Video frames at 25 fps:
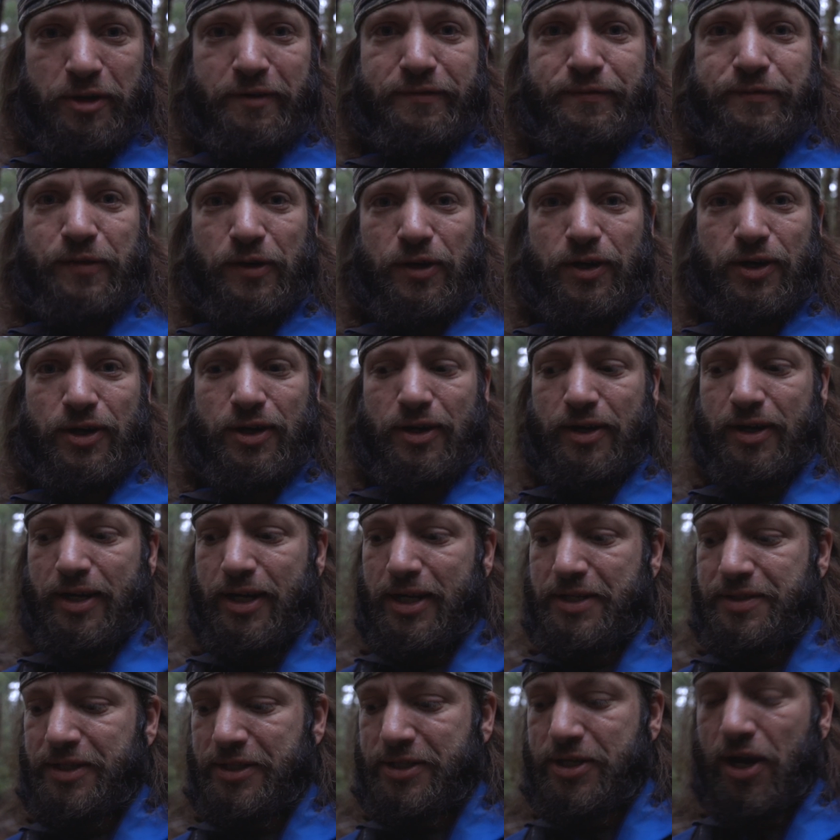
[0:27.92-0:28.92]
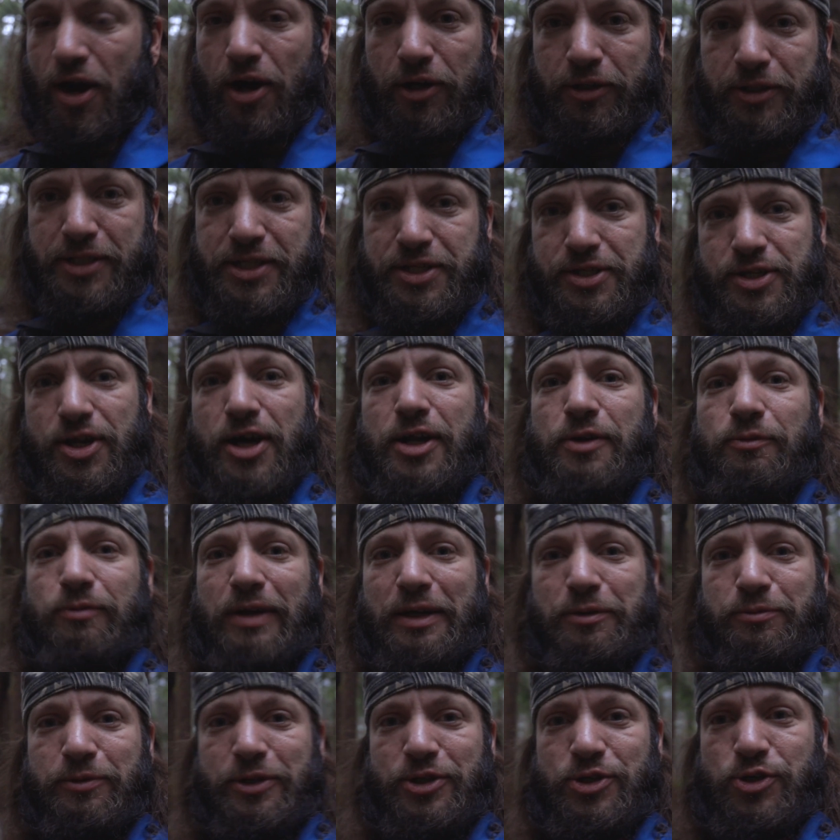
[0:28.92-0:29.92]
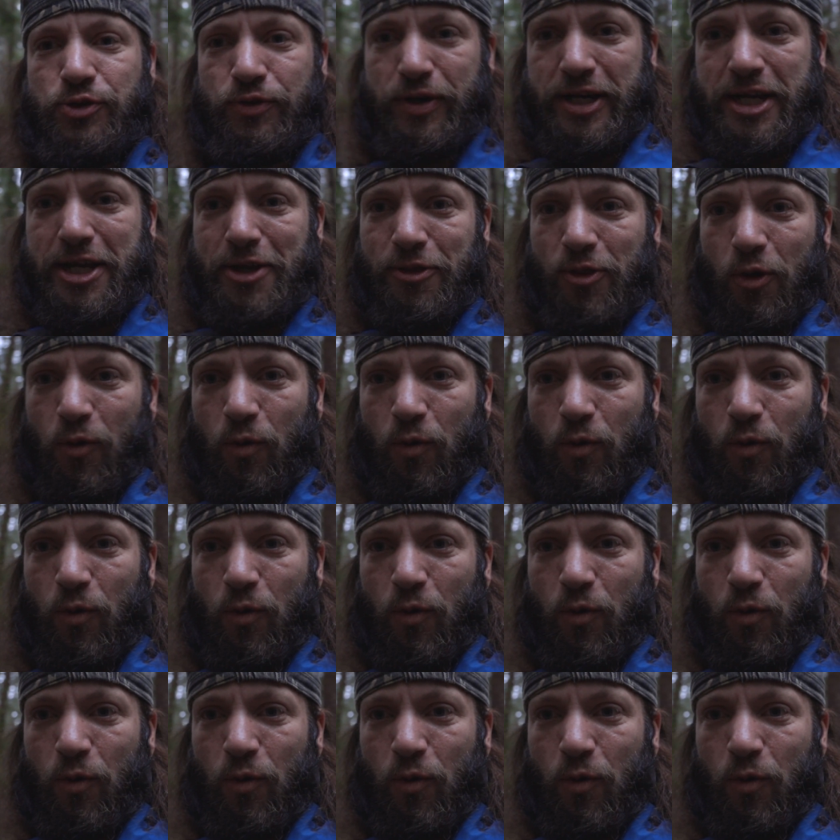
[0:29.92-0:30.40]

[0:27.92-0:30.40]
Fir is the tallest non-redwood tree in the